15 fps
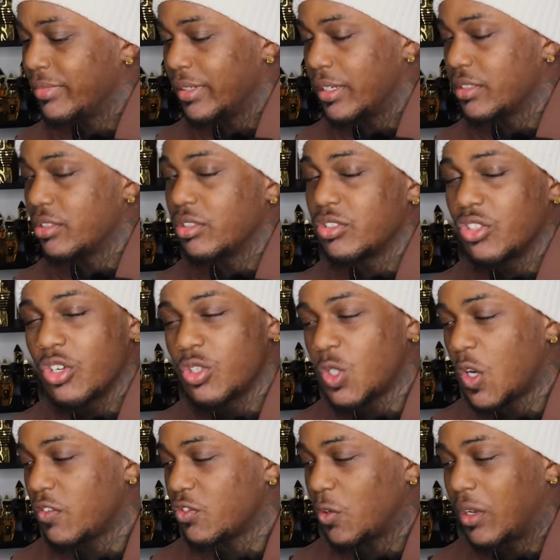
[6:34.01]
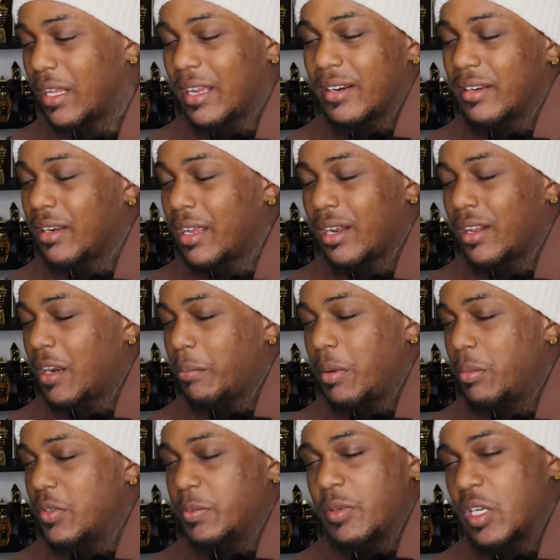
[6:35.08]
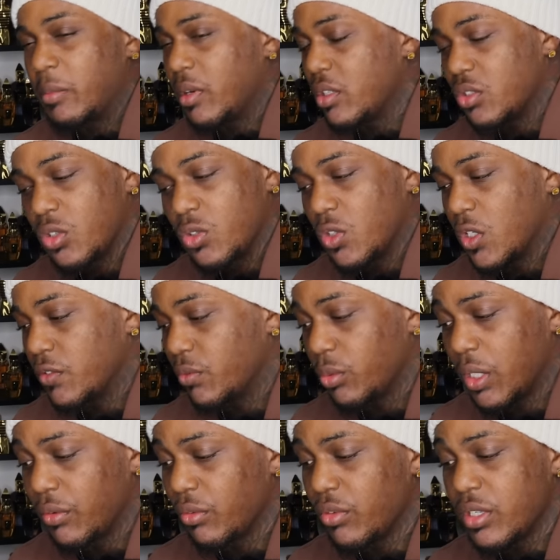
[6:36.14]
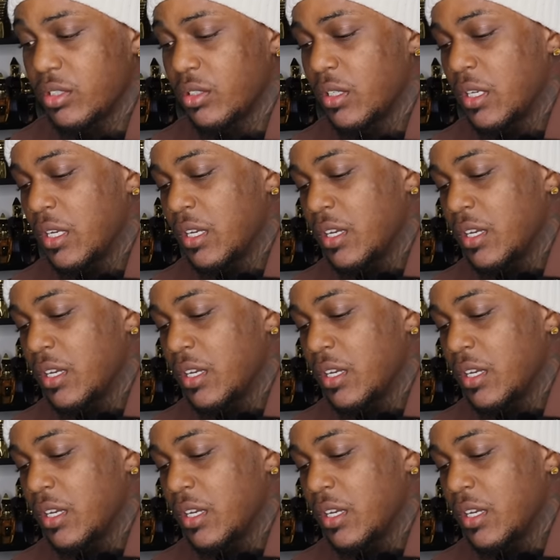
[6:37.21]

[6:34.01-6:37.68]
it's a Zherjof, so not a lot of people speak about Zherjof for whatever reason.